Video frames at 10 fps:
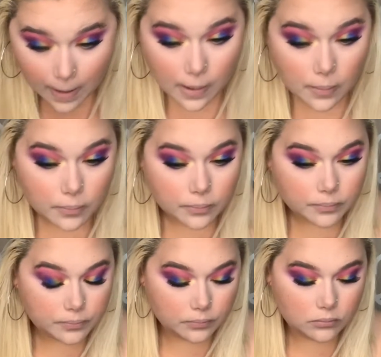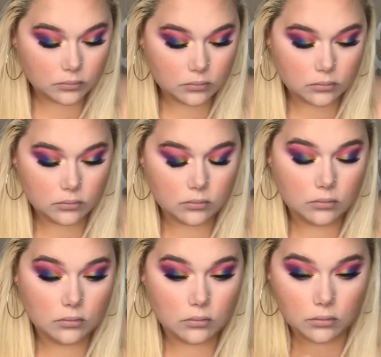
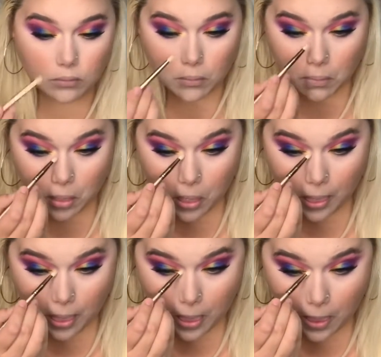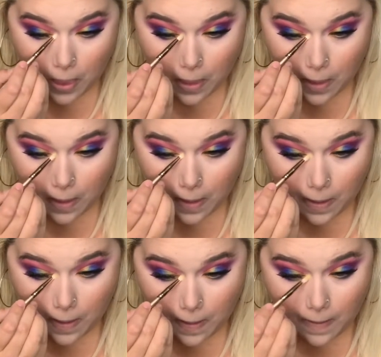
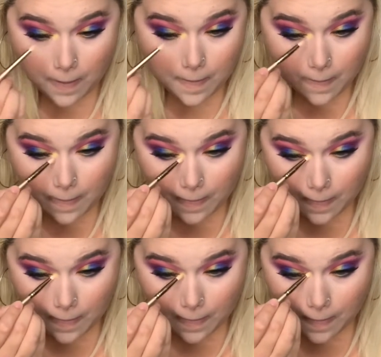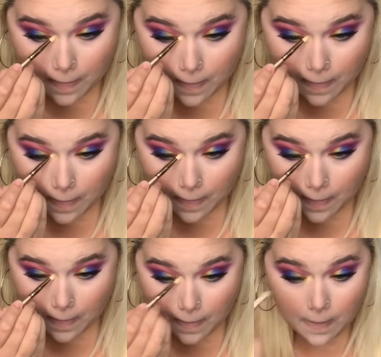
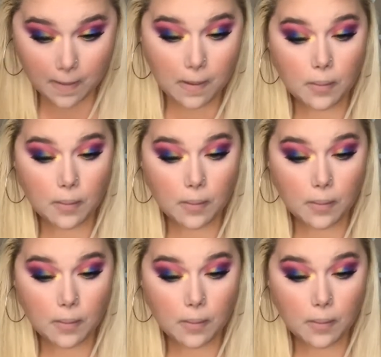No one is speaking in this clip.